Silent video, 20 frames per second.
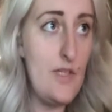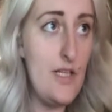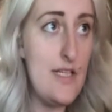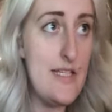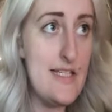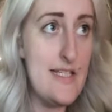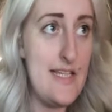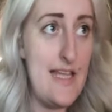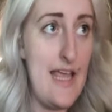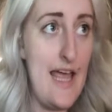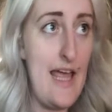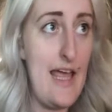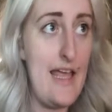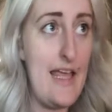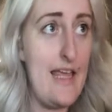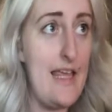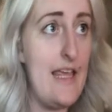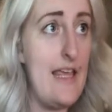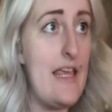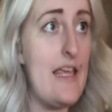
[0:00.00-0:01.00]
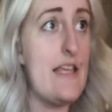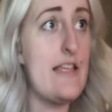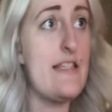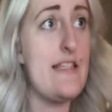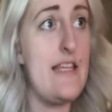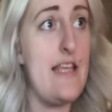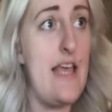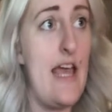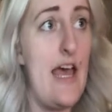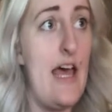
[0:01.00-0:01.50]
CAE,
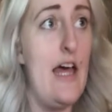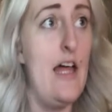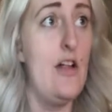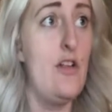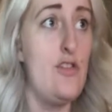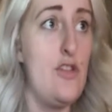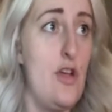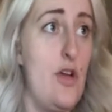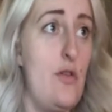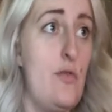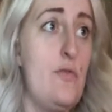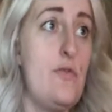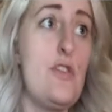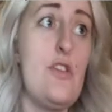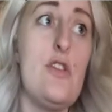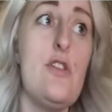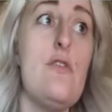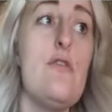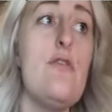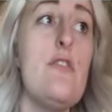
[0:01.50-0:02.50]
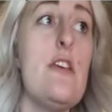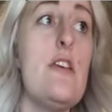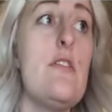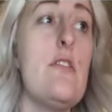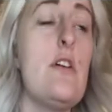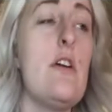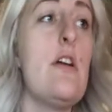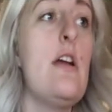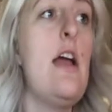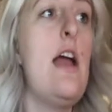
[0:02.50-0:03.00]
CL, Johne's, Q
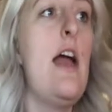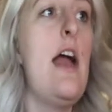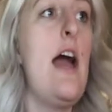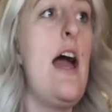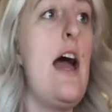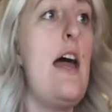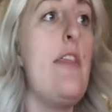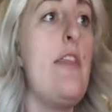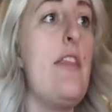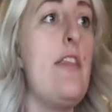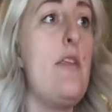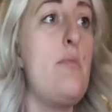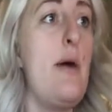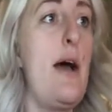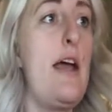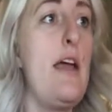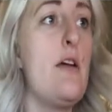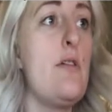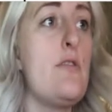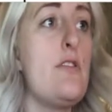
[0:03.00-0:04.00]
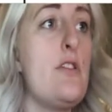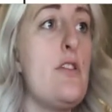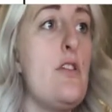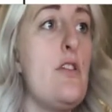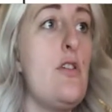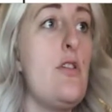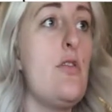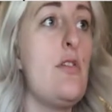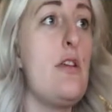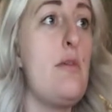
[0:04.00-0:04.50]
Fever, and then the
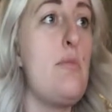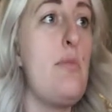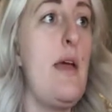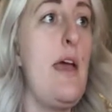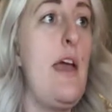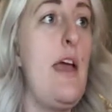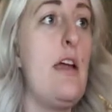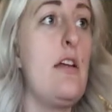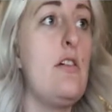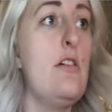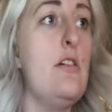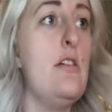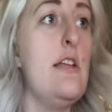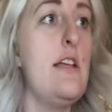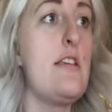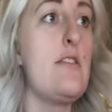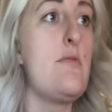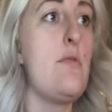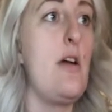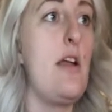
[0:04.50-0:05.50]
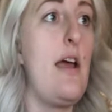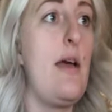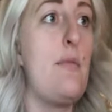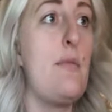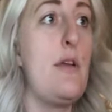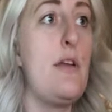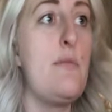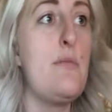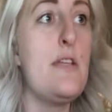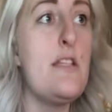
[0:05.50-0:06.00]
biosecurity panel is what I'm
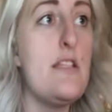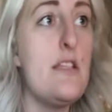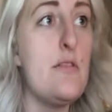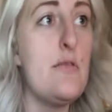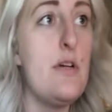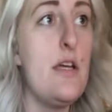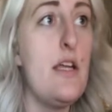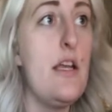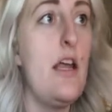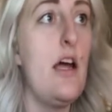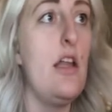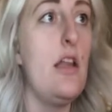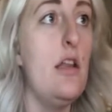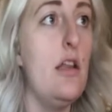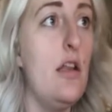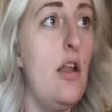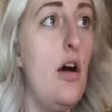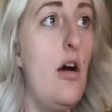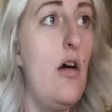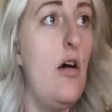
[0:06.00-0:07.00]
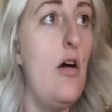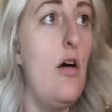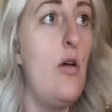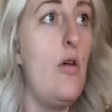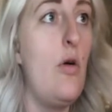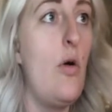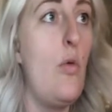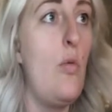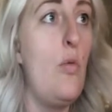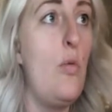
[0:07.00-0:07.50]
going to be doing
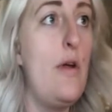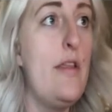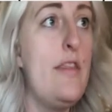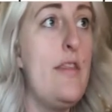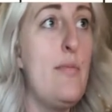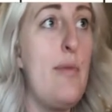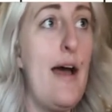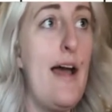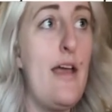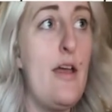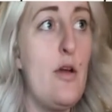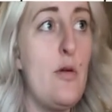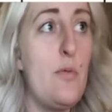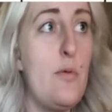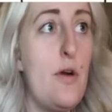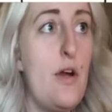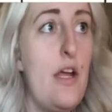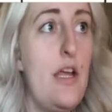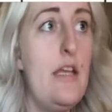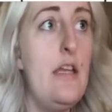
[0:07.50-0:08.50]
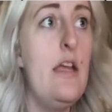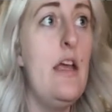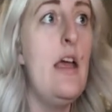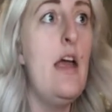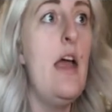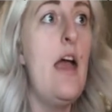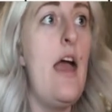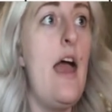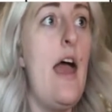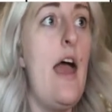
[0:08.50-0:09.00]
along with the BioPRYN.
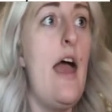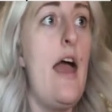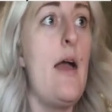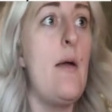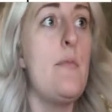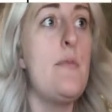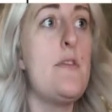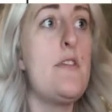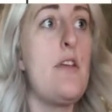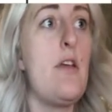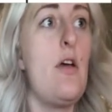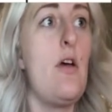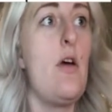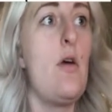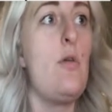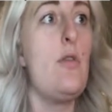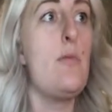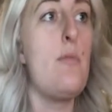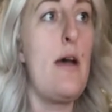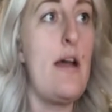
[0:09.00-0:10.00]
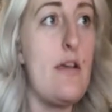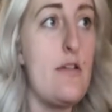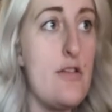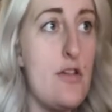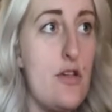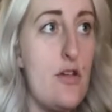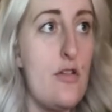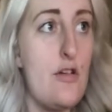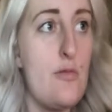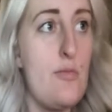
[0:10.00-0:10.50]
Um, so the
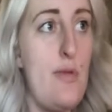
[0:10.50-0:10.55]
biosecurity